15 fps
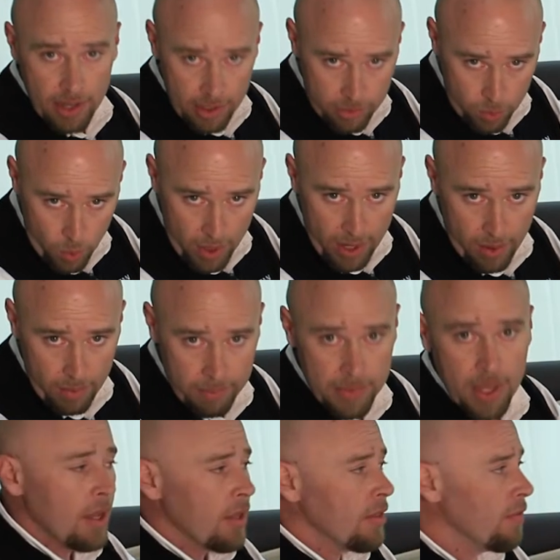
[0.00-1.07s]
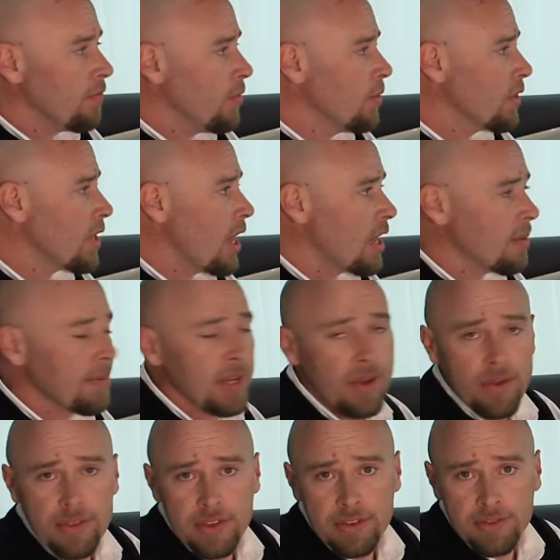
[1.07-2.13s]
as well. The fuel economy
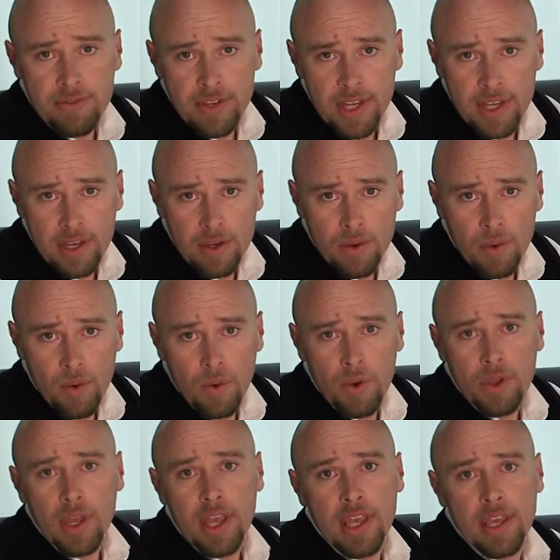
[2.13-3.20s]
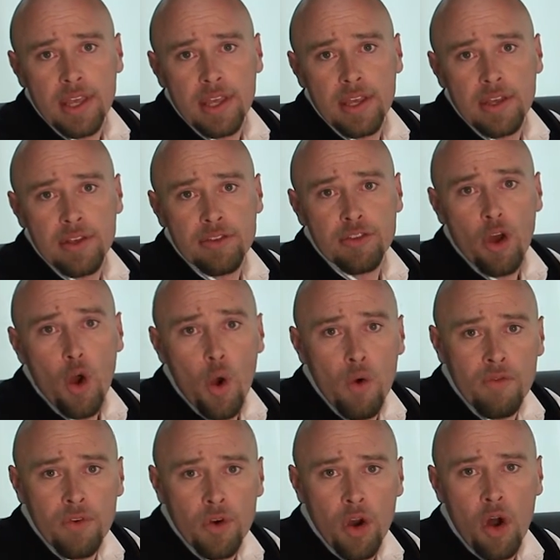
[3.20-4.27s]
on this vehicle is
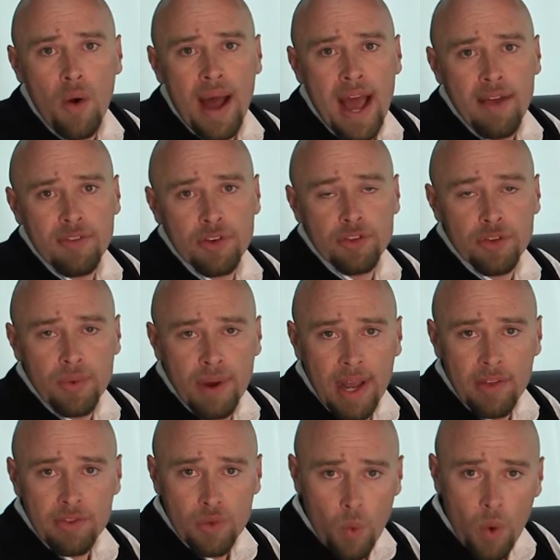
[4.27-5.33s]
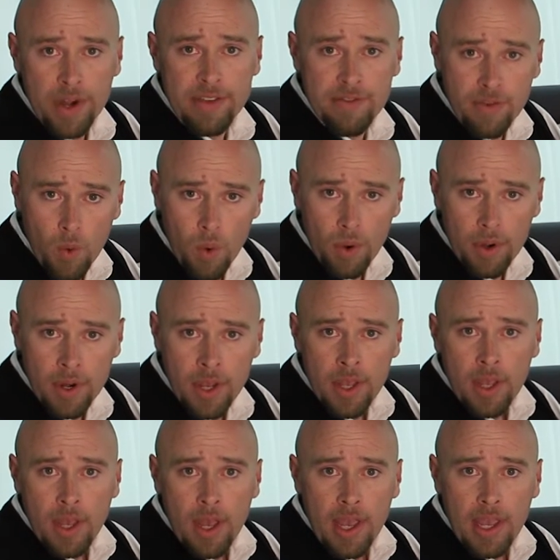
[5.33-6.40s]
overall average around 24.
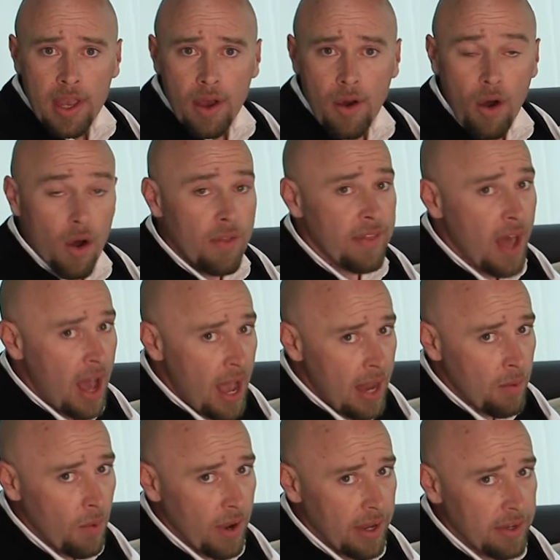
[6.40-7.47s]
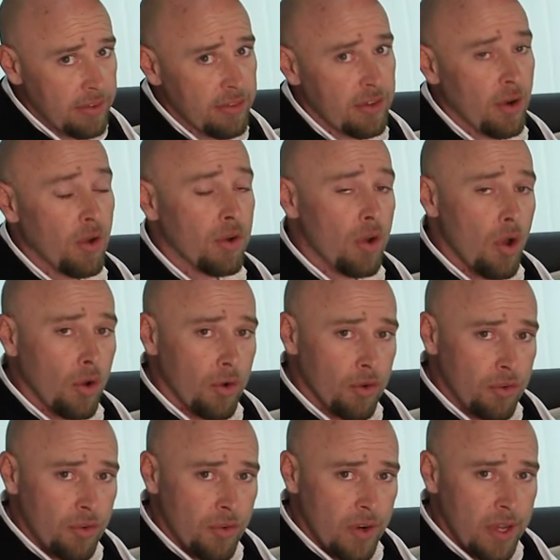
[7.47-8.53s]
On the highways and on longer
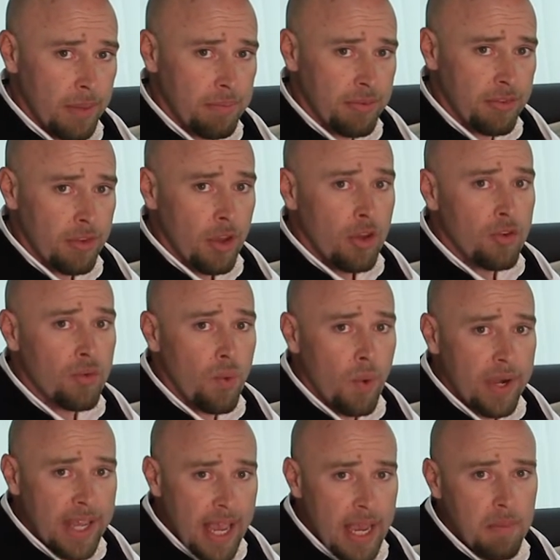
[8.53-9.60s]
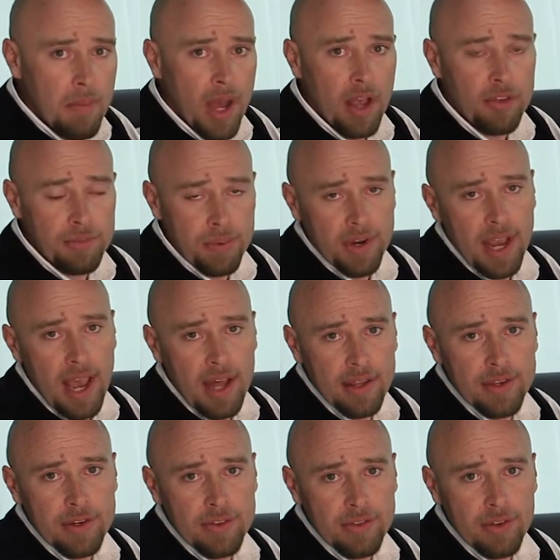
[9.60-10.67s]
trips, 28 miles per
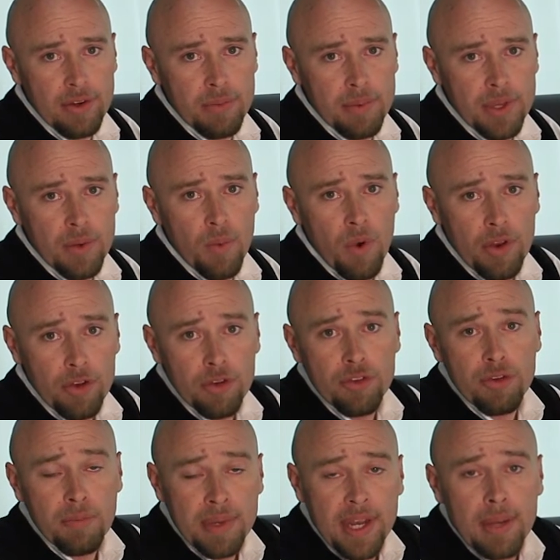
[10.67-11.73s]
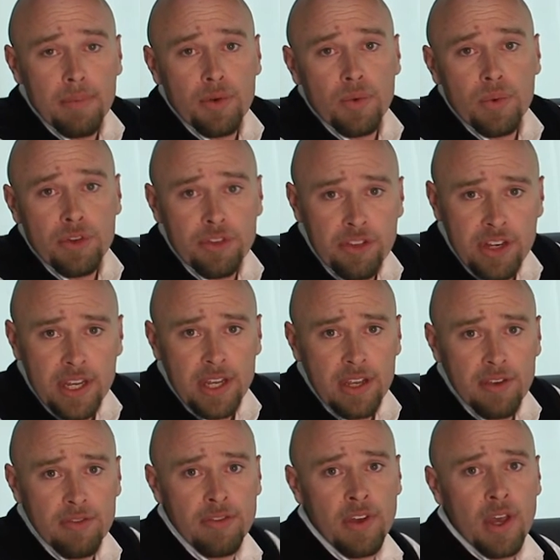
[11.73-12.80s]
gallon is going to be what you should be able to
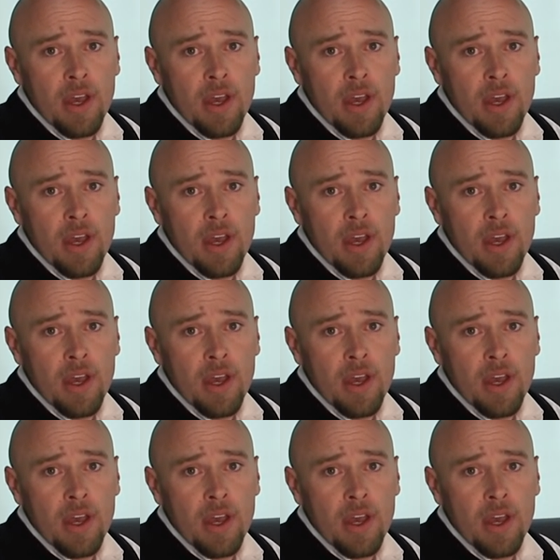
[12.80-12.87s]
achieve